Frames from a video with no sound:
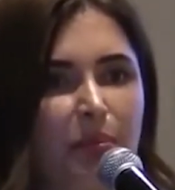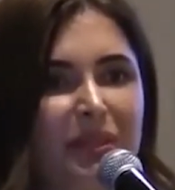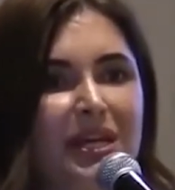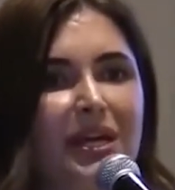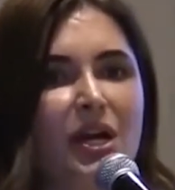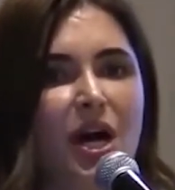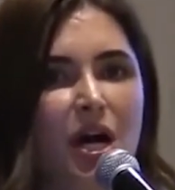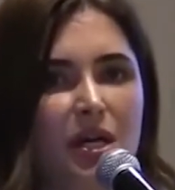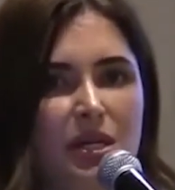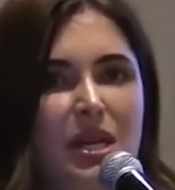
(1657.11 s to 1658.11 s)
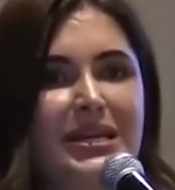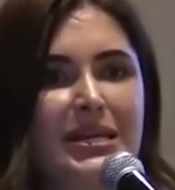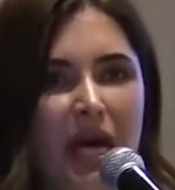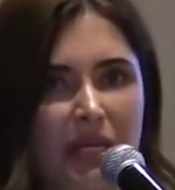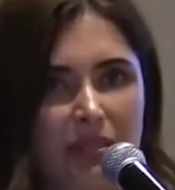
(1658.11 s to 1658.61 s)
but there are
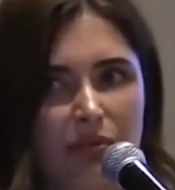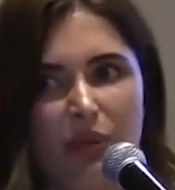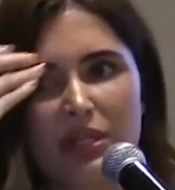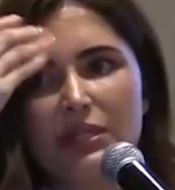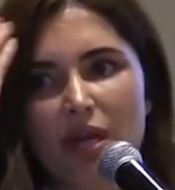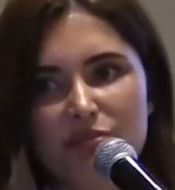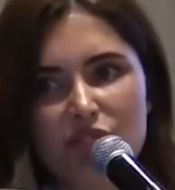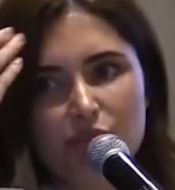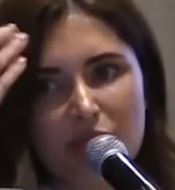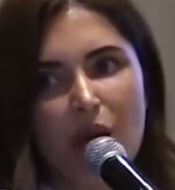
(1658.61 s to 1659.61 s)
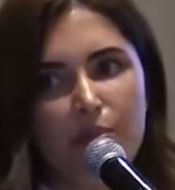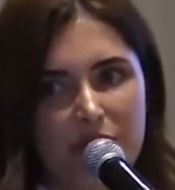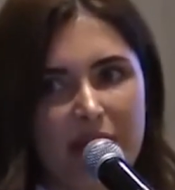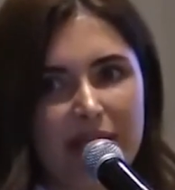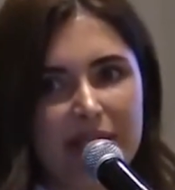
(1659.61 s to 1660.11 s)
none when it comes to the
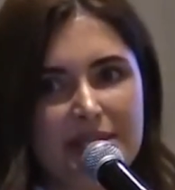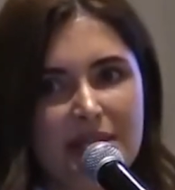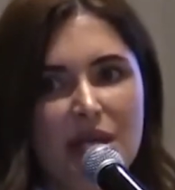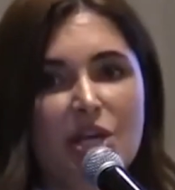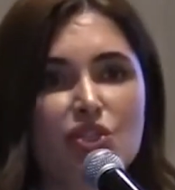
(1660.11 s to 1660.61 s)
upper eyelids.